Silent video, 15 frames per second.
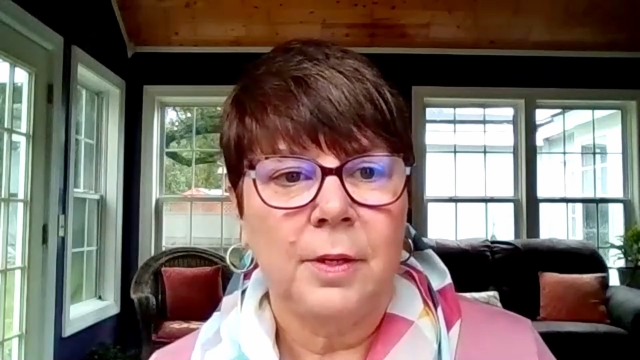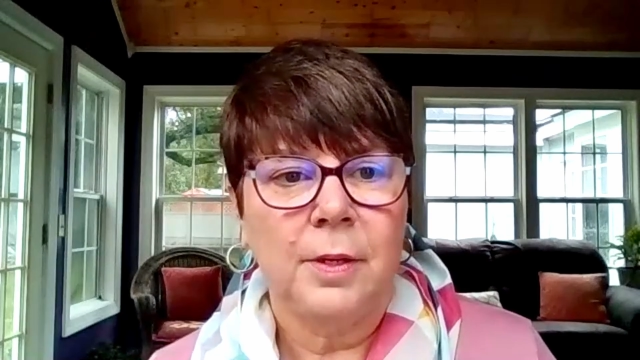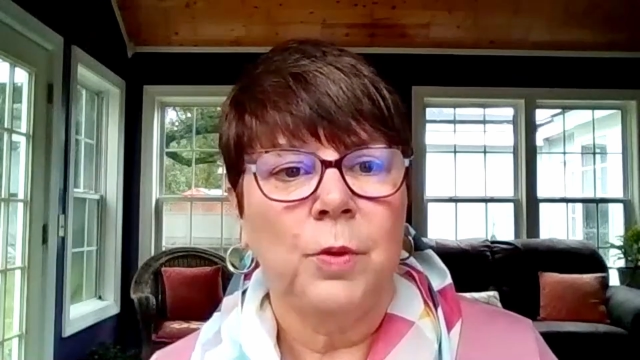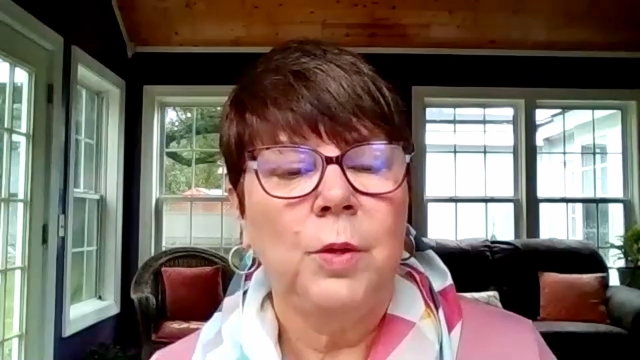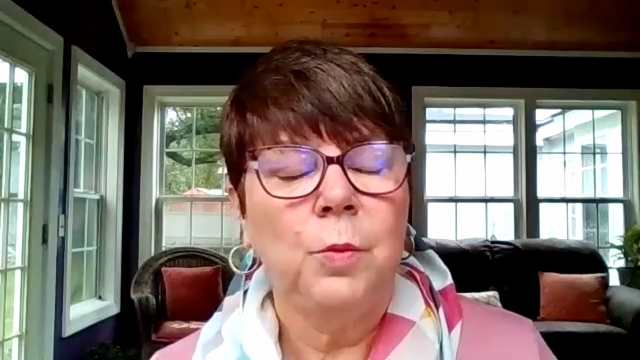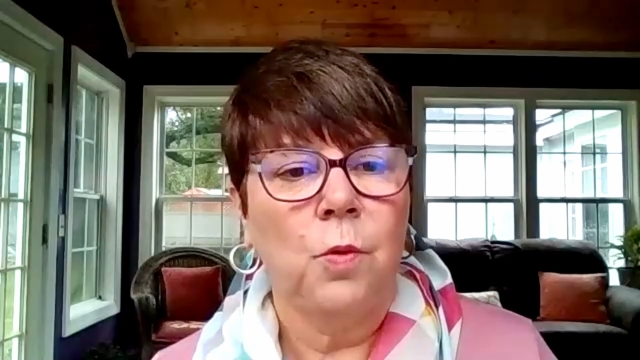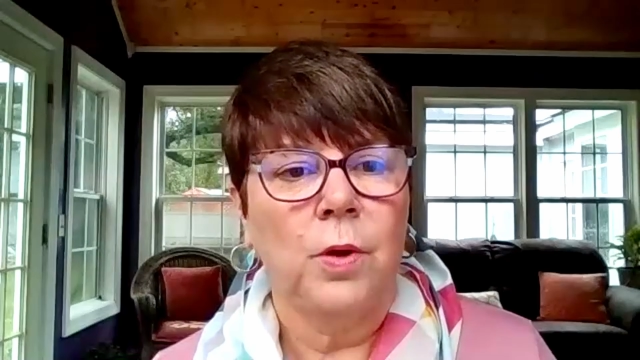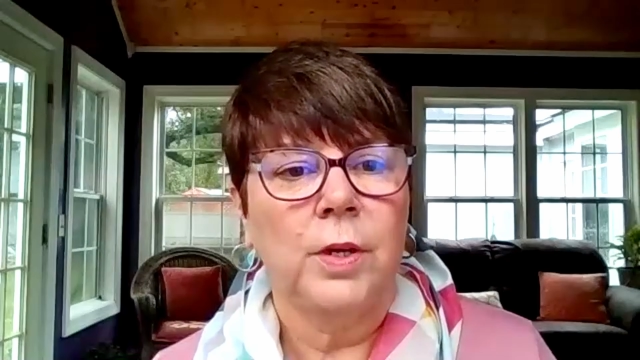and
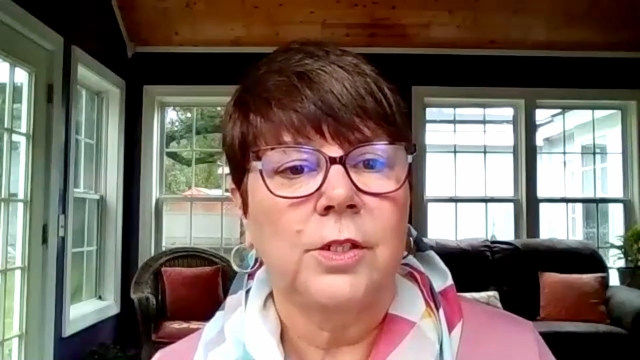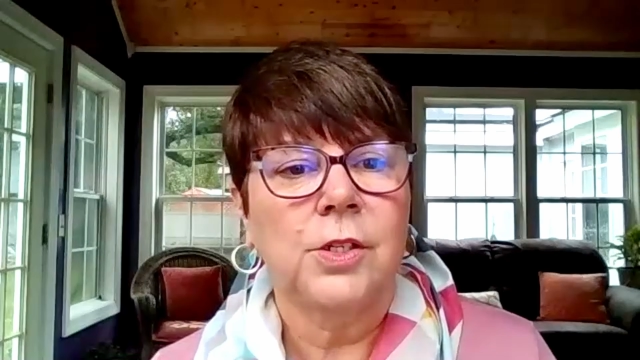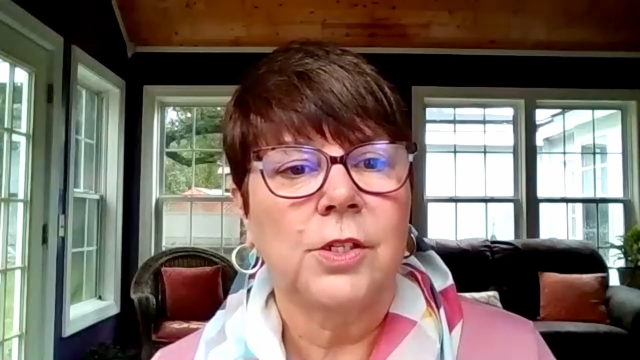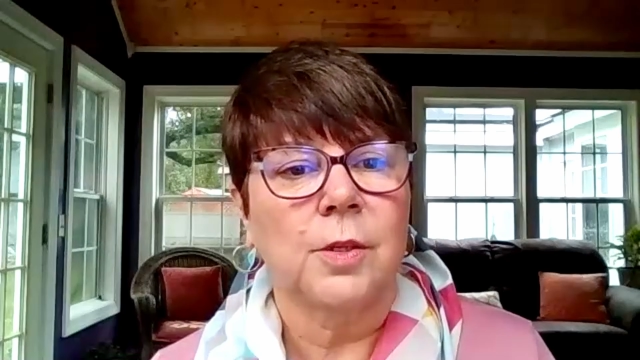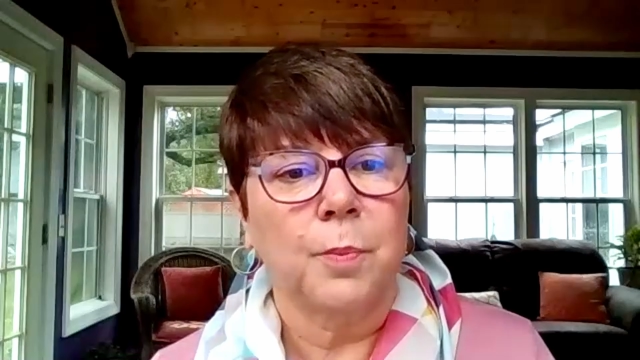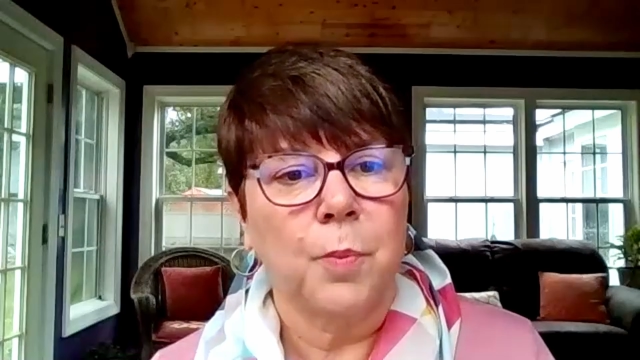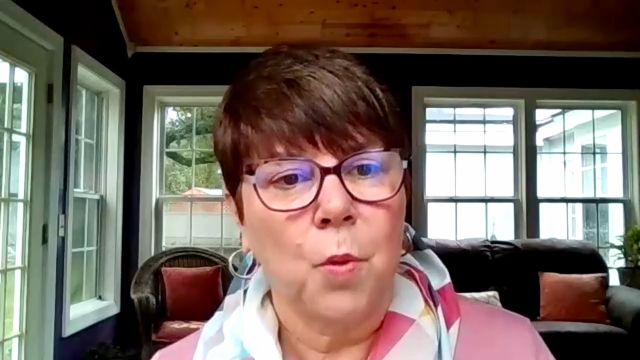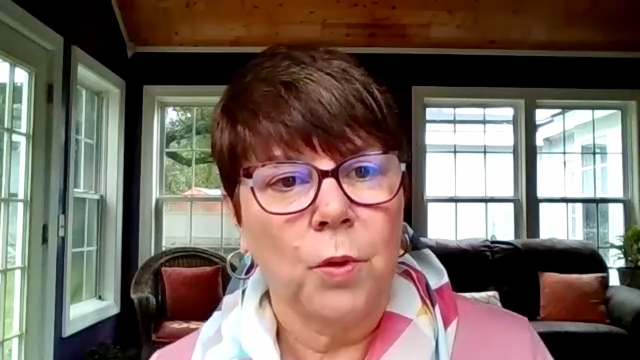we want to
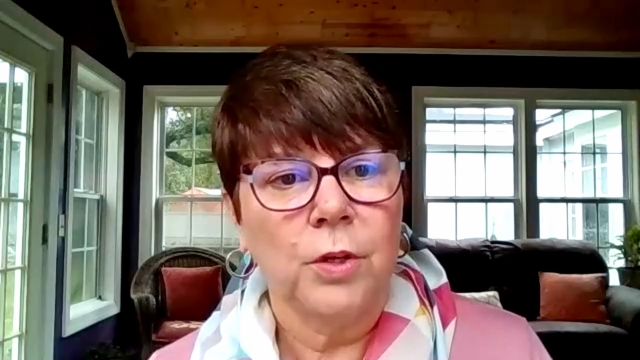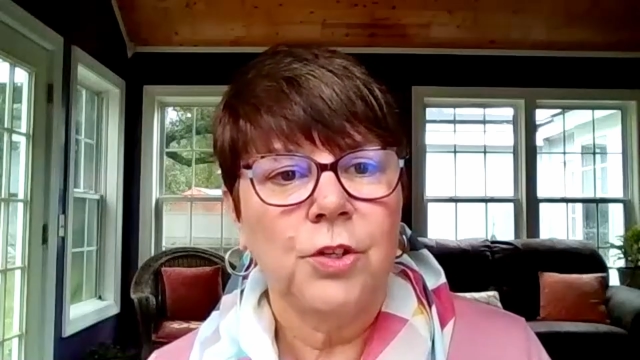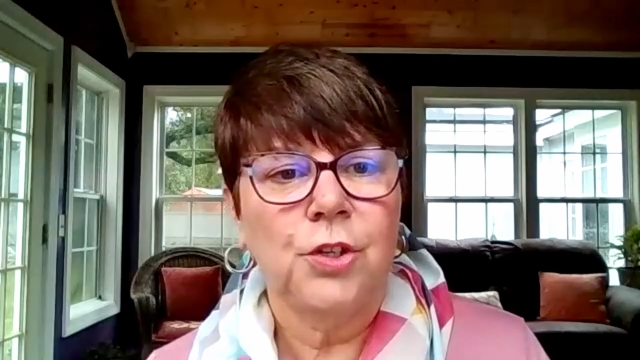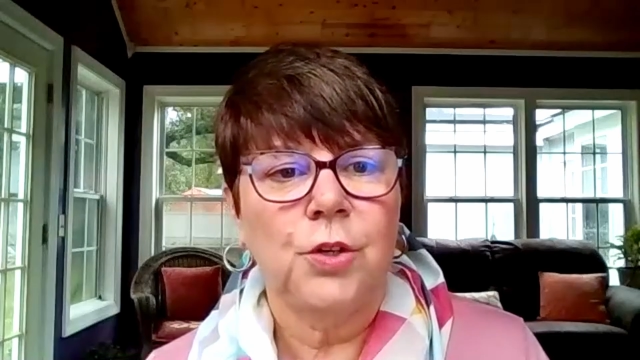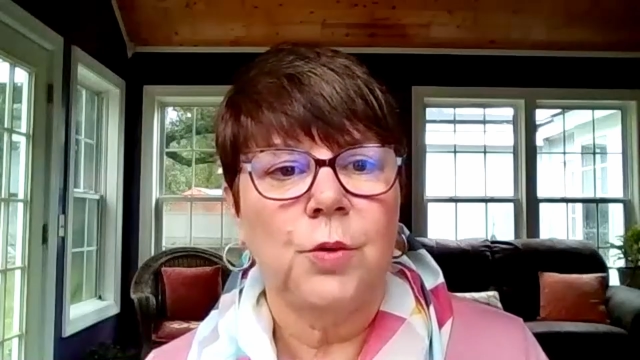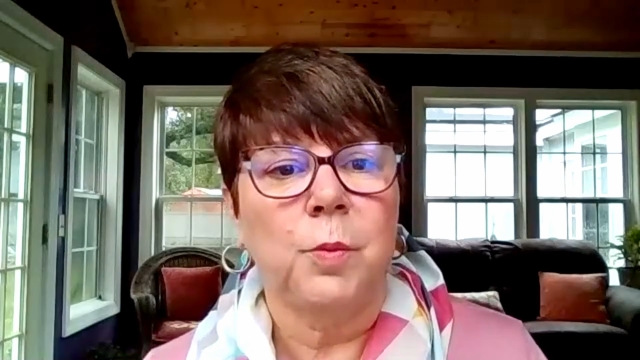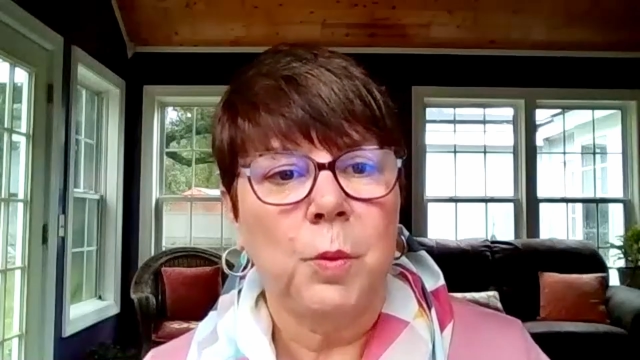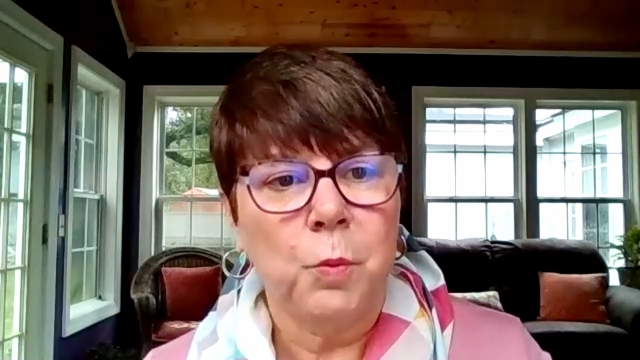support
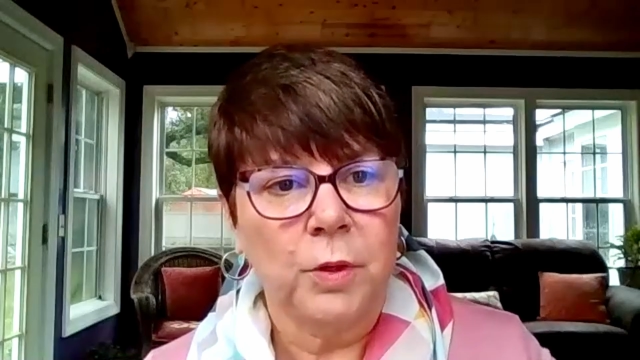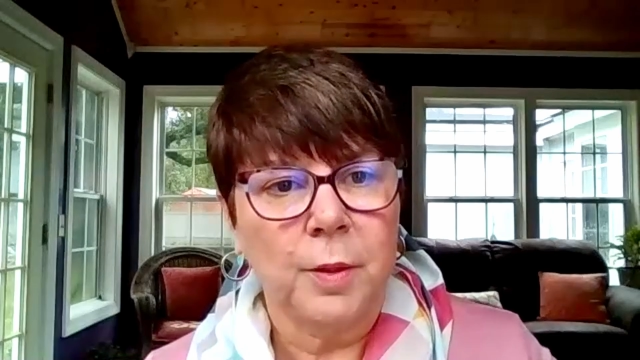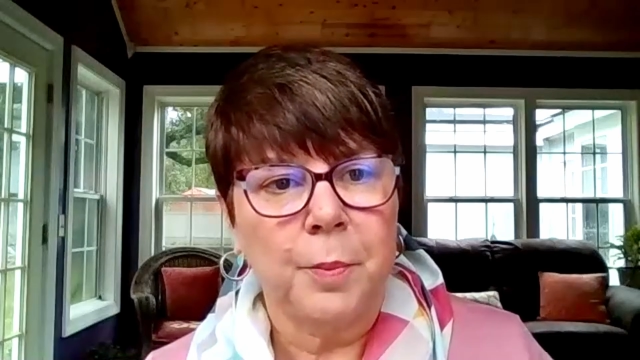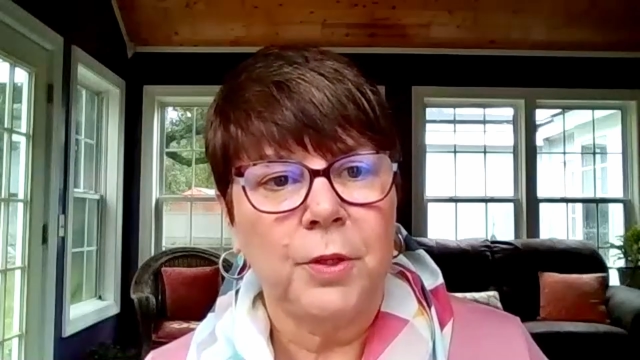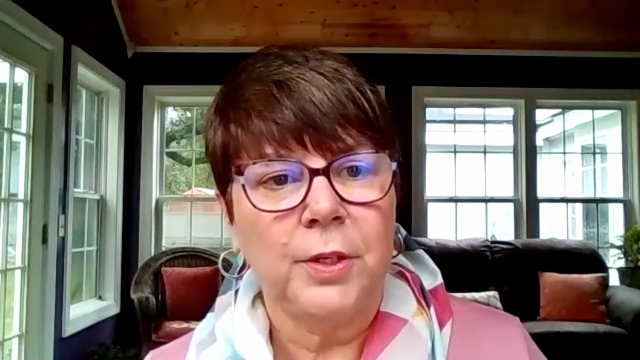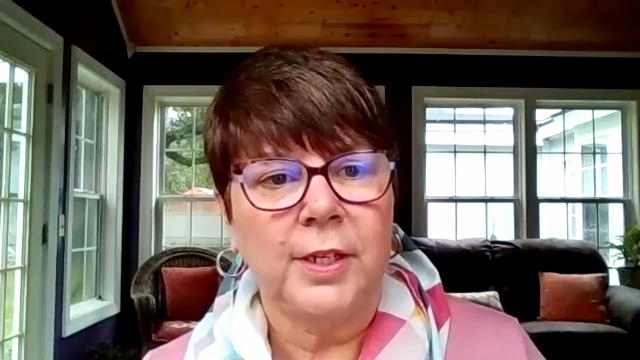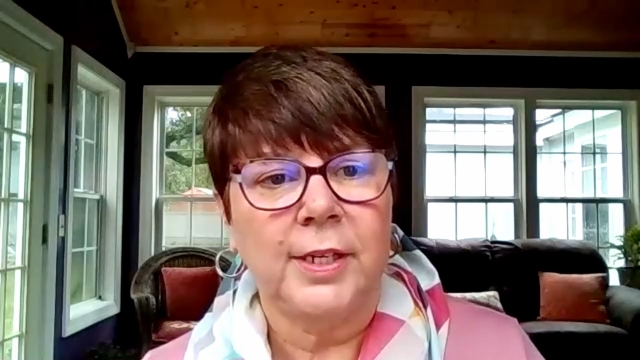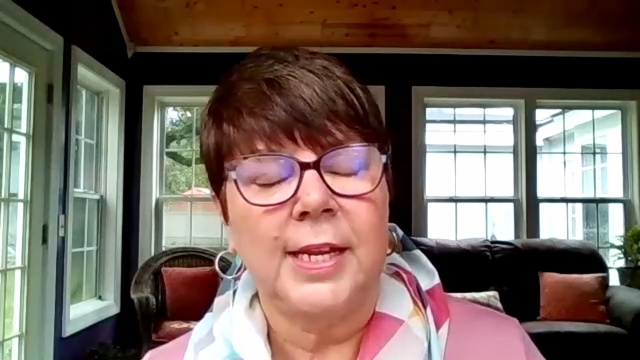you, and we want to
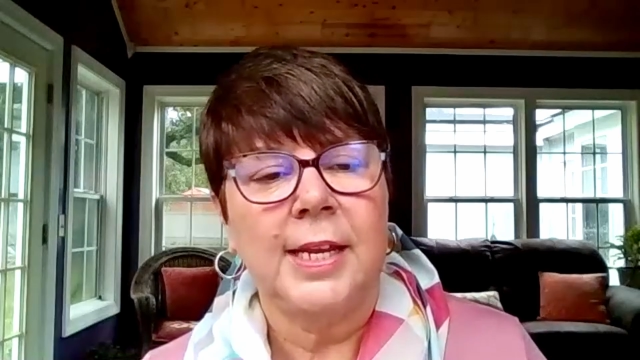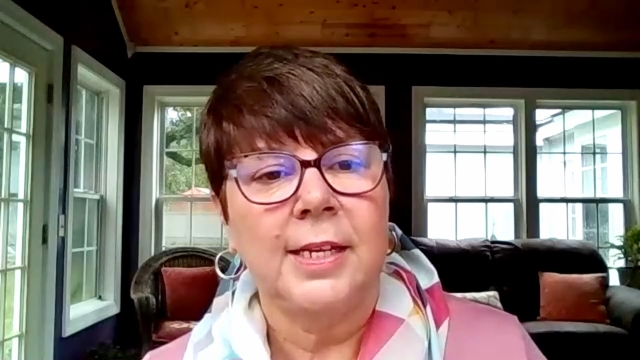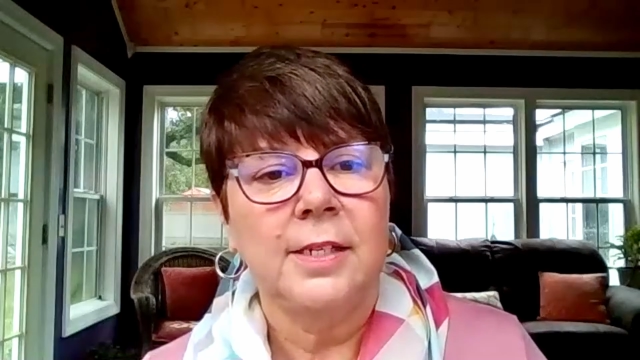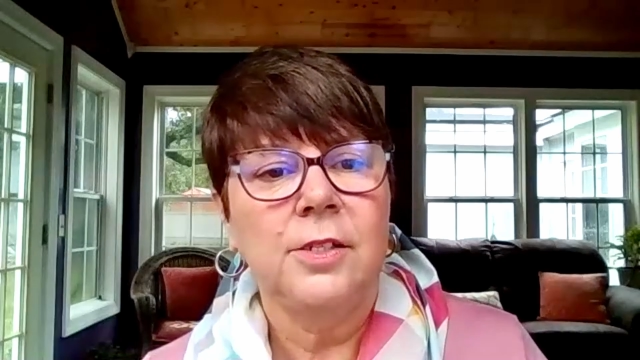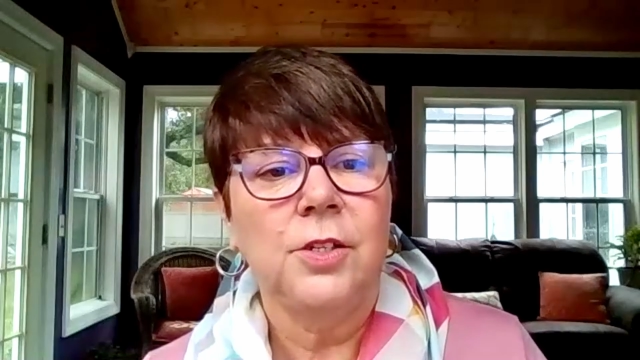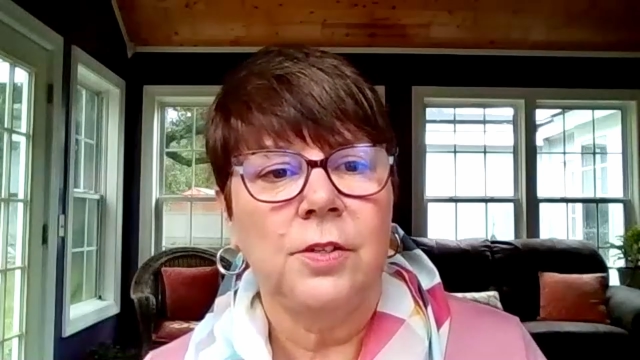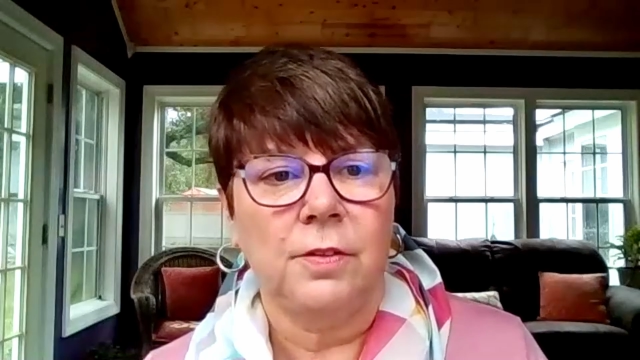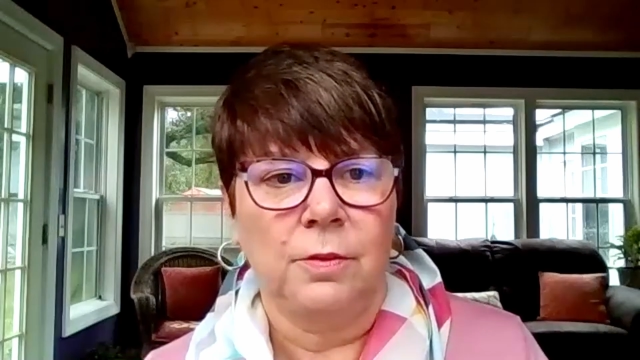put an
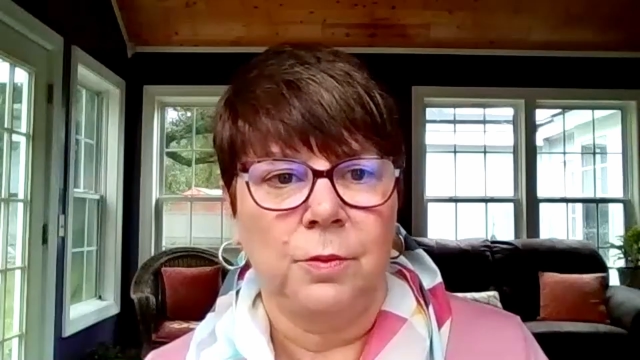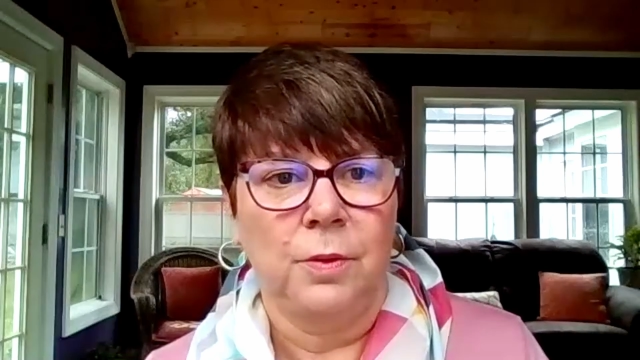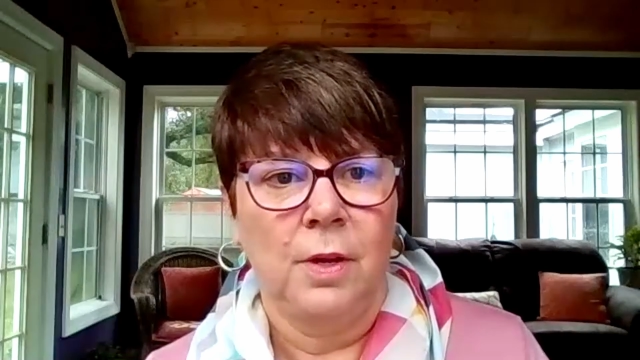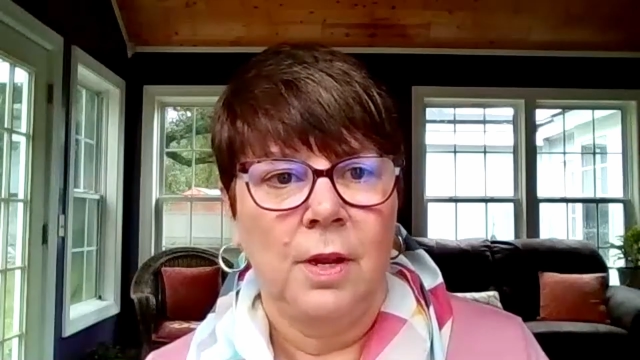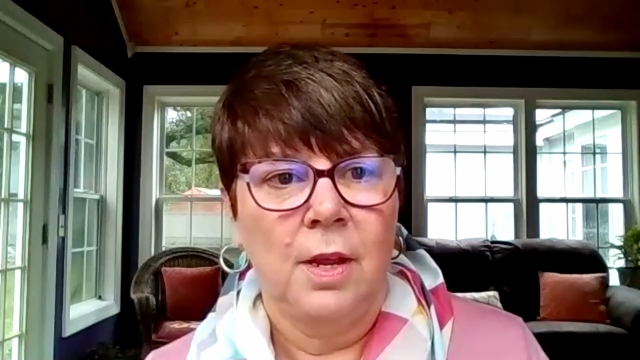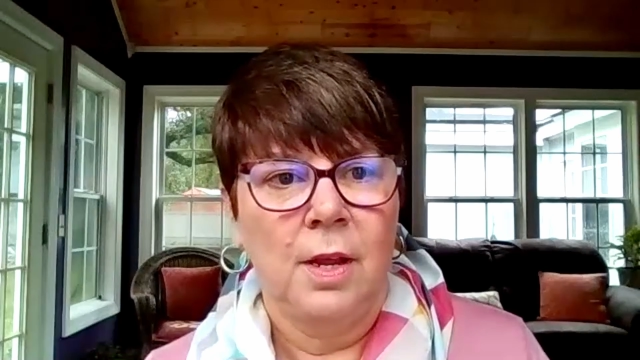end to